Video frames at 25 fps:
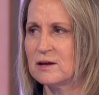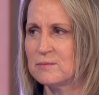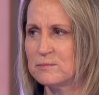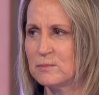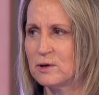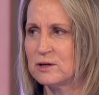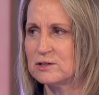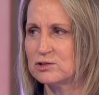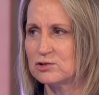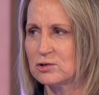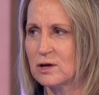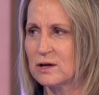
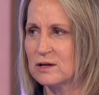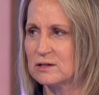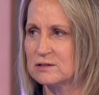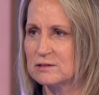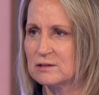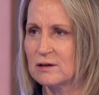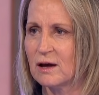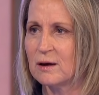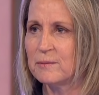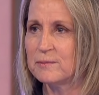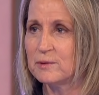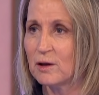
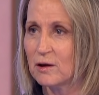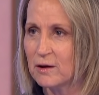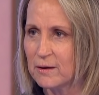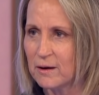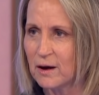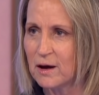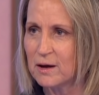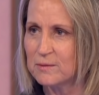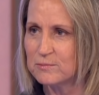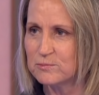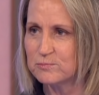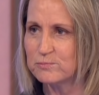
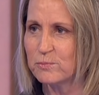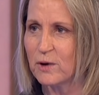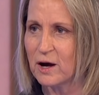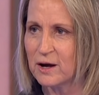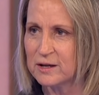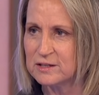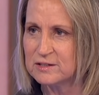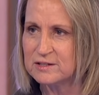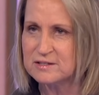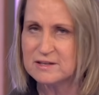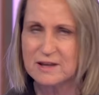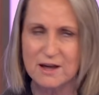I mean,
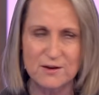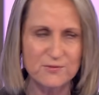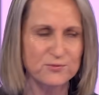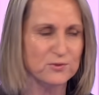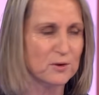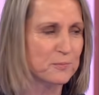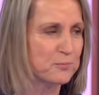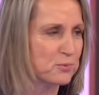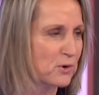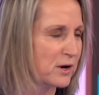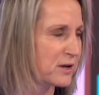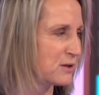I'd never
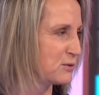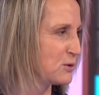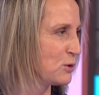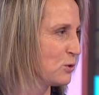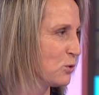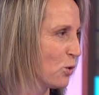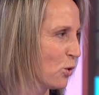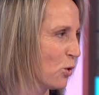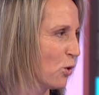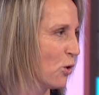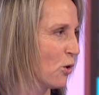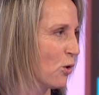break the
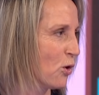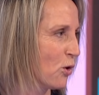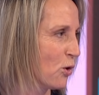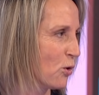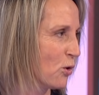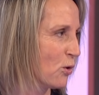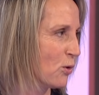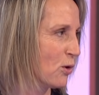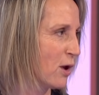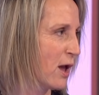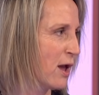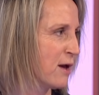law,
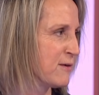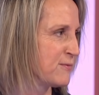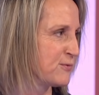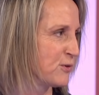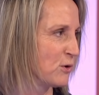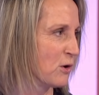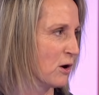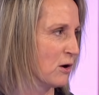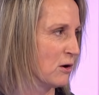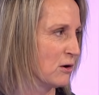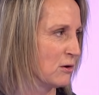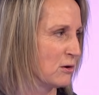
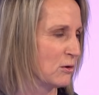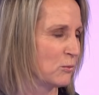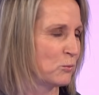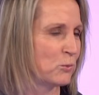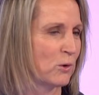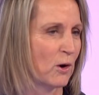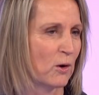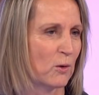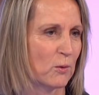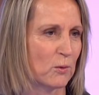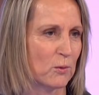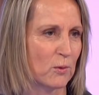ever.
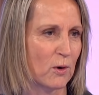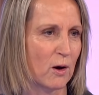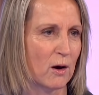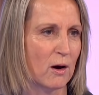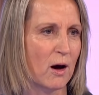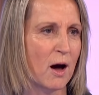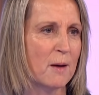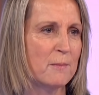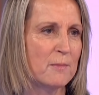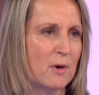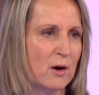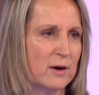Well,
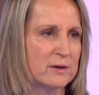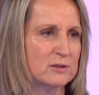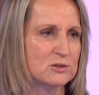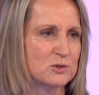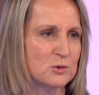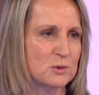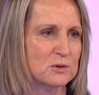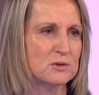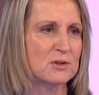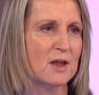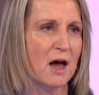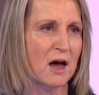I might do
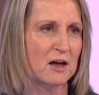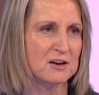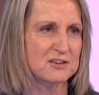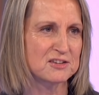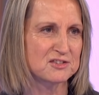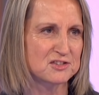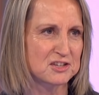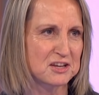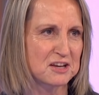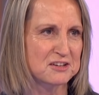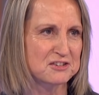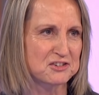it
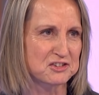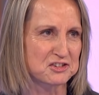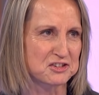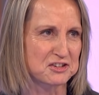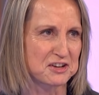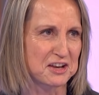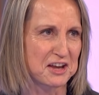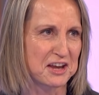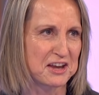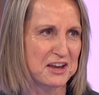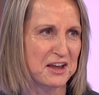unintentionally.